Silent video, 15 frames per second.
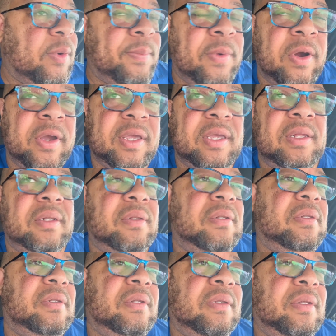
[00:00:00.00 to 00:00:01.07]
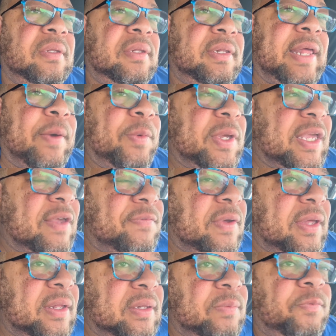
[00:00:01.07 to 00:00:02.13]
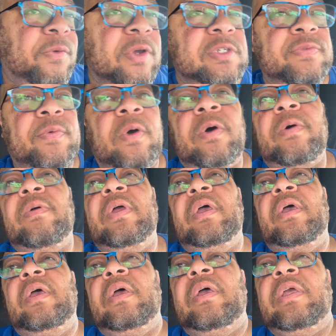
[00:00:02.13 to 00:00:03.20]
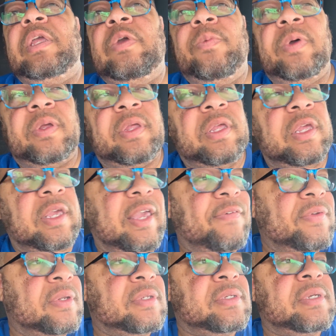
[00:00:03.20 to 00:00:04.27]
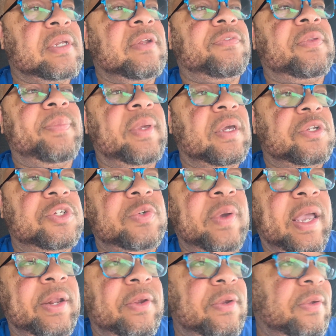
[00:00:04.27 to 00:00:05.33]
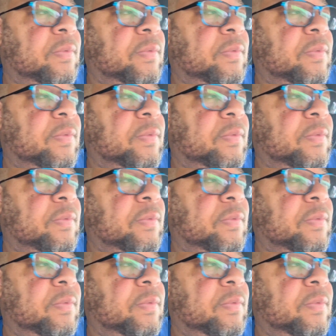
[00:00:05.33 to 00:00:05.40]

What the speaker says: market, that would give first of all, you would give an incentive to be a trainer